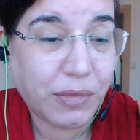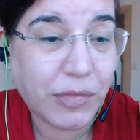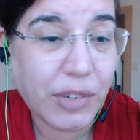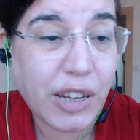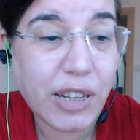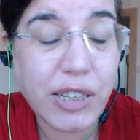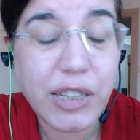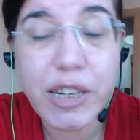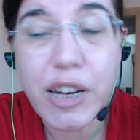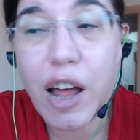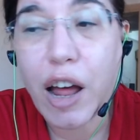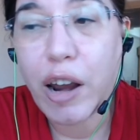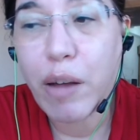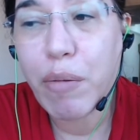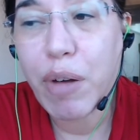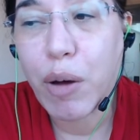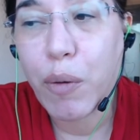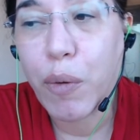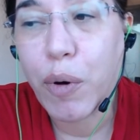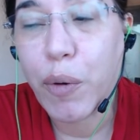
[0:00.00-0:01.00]
It's not
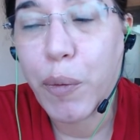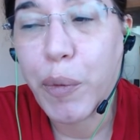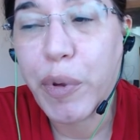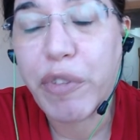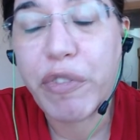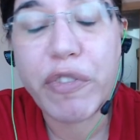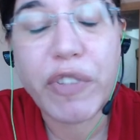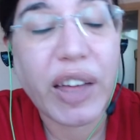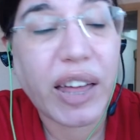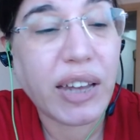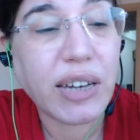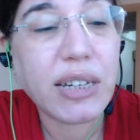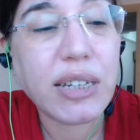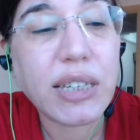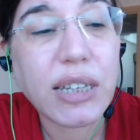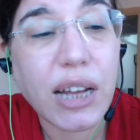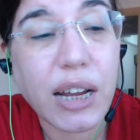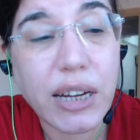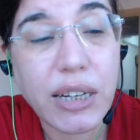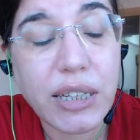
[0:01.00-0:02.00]
about what we
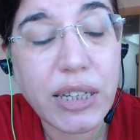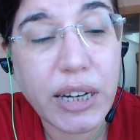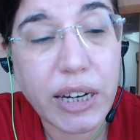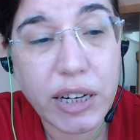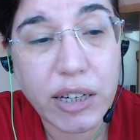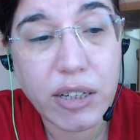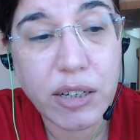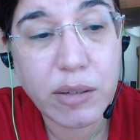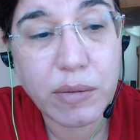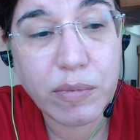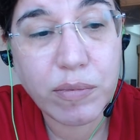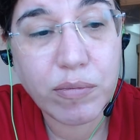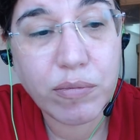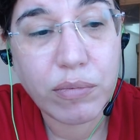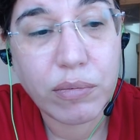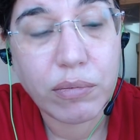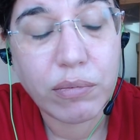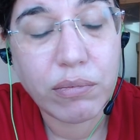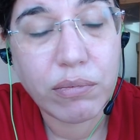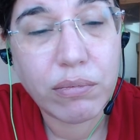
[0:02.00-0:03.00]
fantasize here.
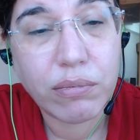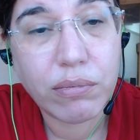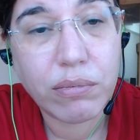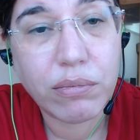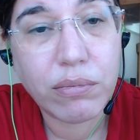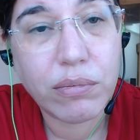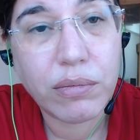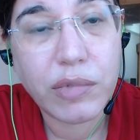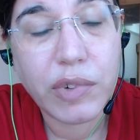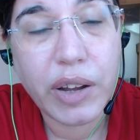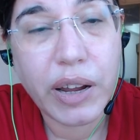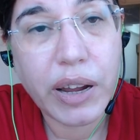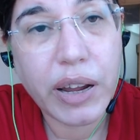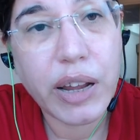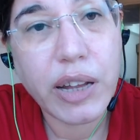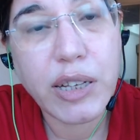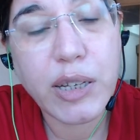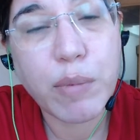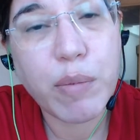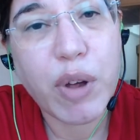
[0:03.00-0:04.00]

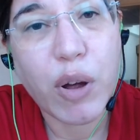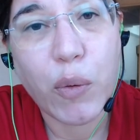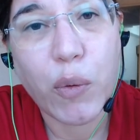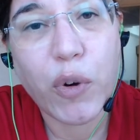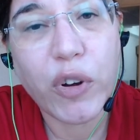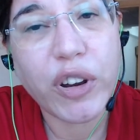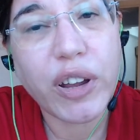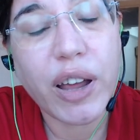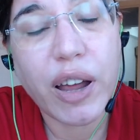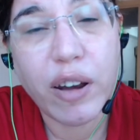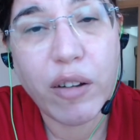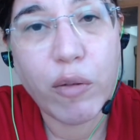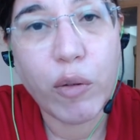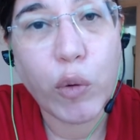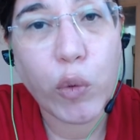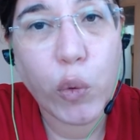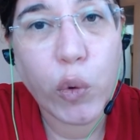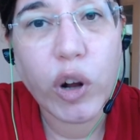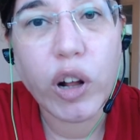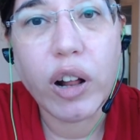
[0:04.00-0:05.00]
It's about what kind of a
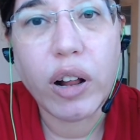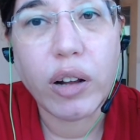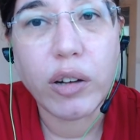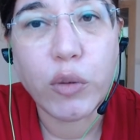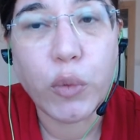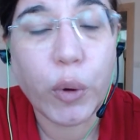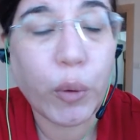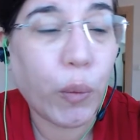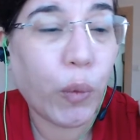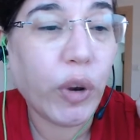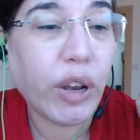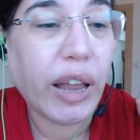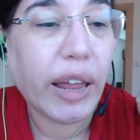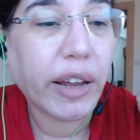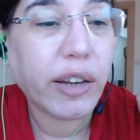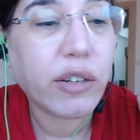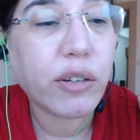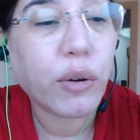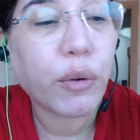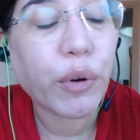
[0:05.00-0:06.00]
world we would
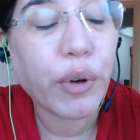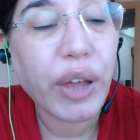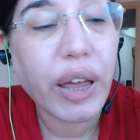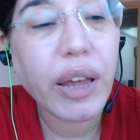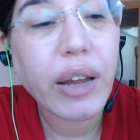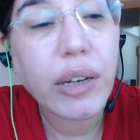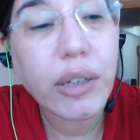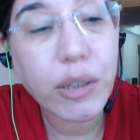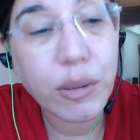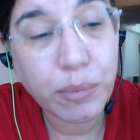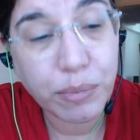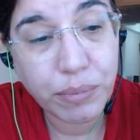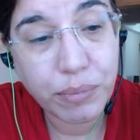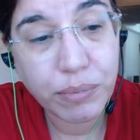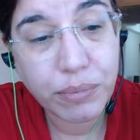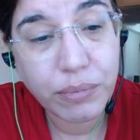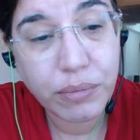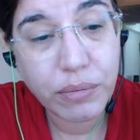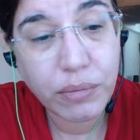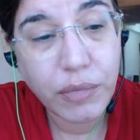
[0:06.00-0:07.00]
like to create.
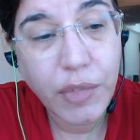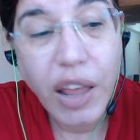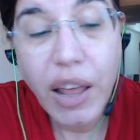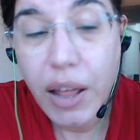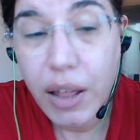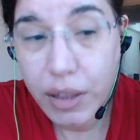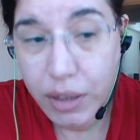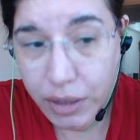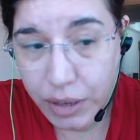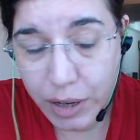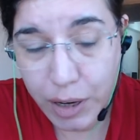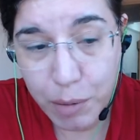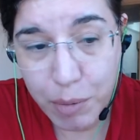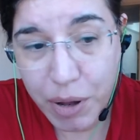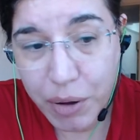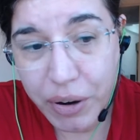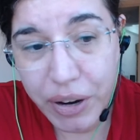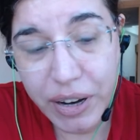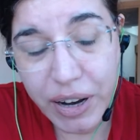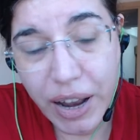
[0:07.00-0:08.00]
Think
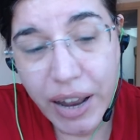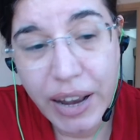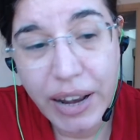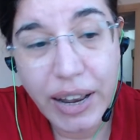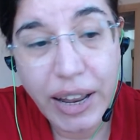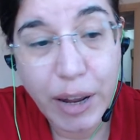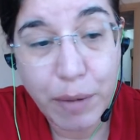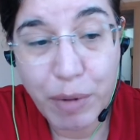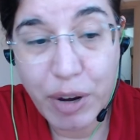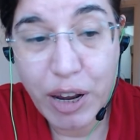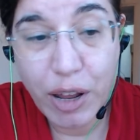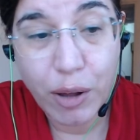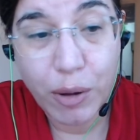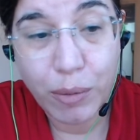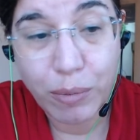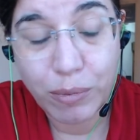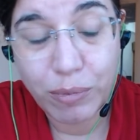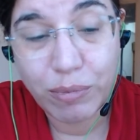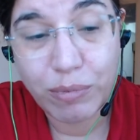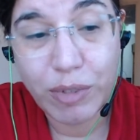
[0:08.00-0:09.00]
about it and let me
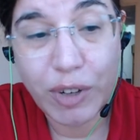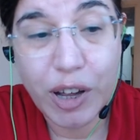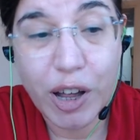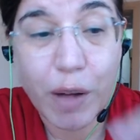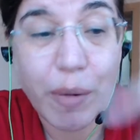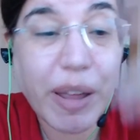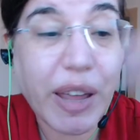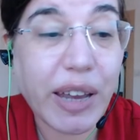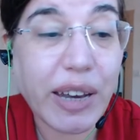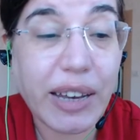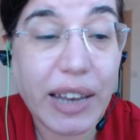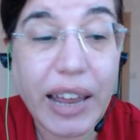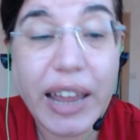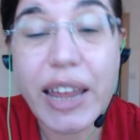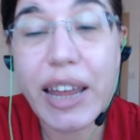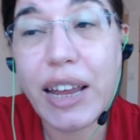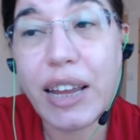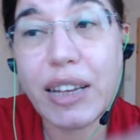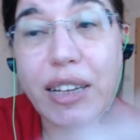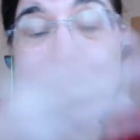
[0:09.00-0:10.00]
know. Comment,
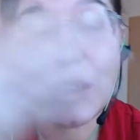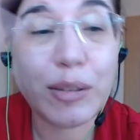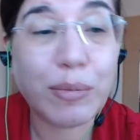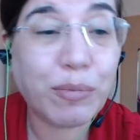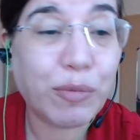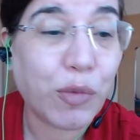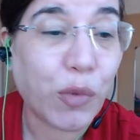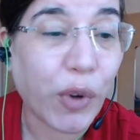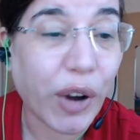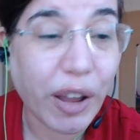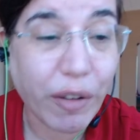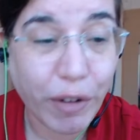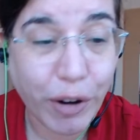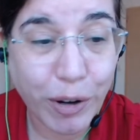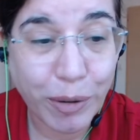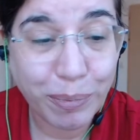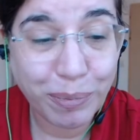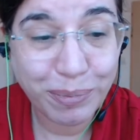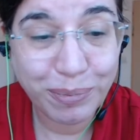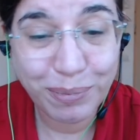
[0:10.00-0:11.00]
like,
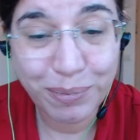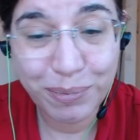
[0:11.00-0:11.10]
whatever.